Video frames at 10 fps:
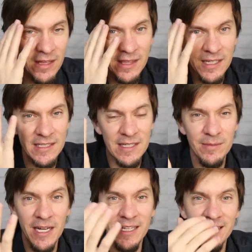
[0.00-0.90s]
things in
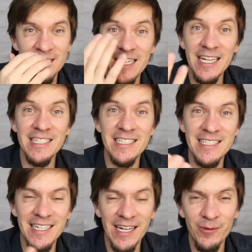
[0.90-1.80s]
the changes
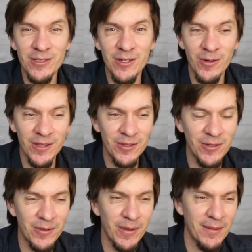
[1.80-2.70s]
that I was going
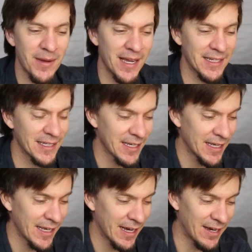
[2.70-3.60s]
through in my mind
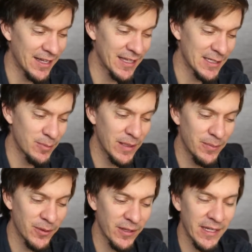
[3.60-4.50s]
on these
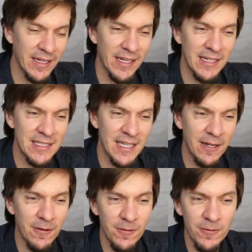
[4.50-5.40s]
people. And instead
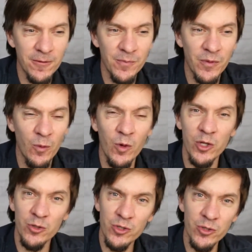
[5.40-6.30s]
of, what do
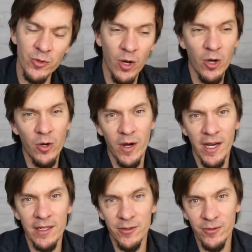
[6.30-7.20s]
you do? Oh,
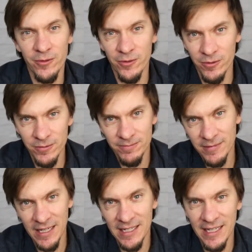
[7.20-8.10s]
I do.
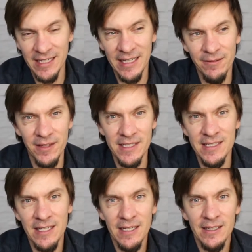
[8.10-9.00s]
And then give this